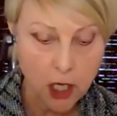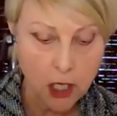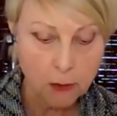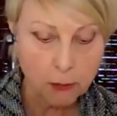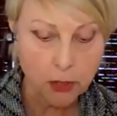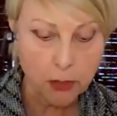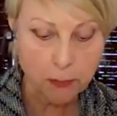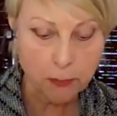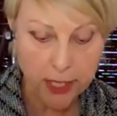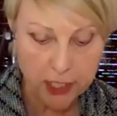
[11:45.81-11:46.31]

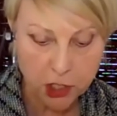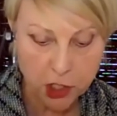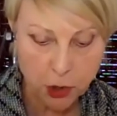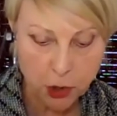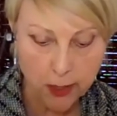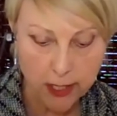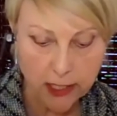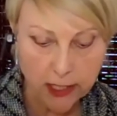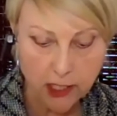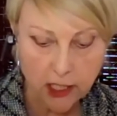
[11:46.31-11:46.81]

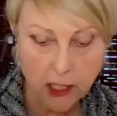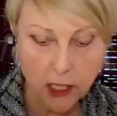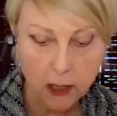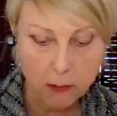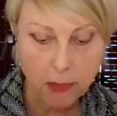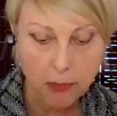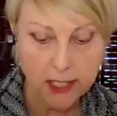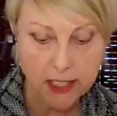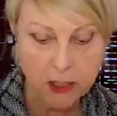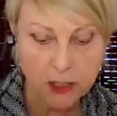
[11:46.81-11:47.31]
perpetuated
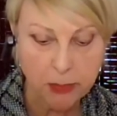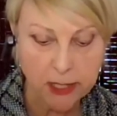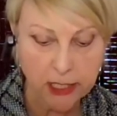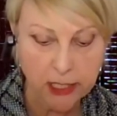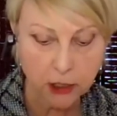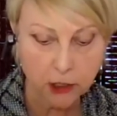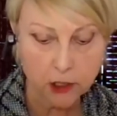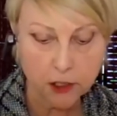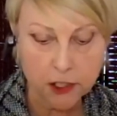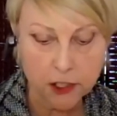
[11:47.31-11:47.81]
by
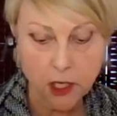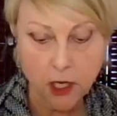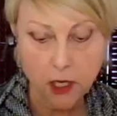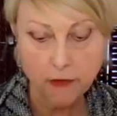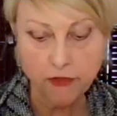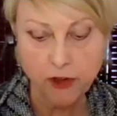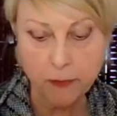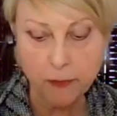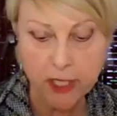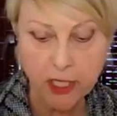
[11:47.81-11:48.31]
speakers
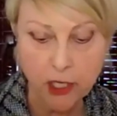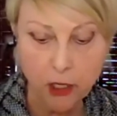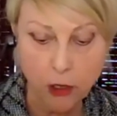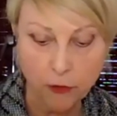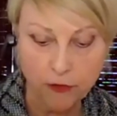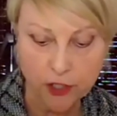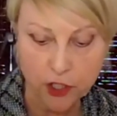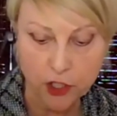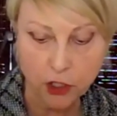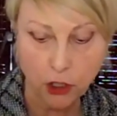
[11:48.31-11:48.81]
from the
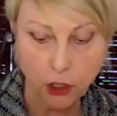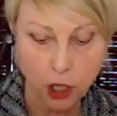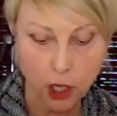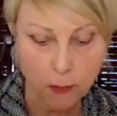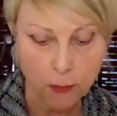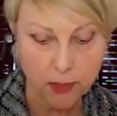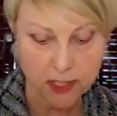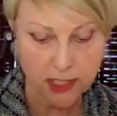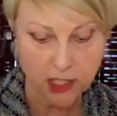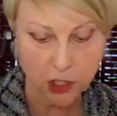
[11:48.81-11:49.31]
official
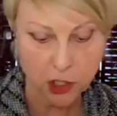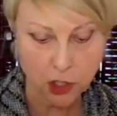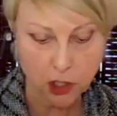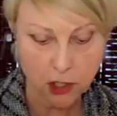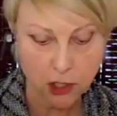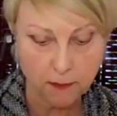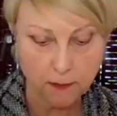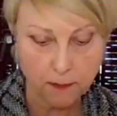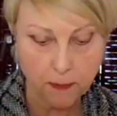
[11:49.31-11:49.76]
opposition.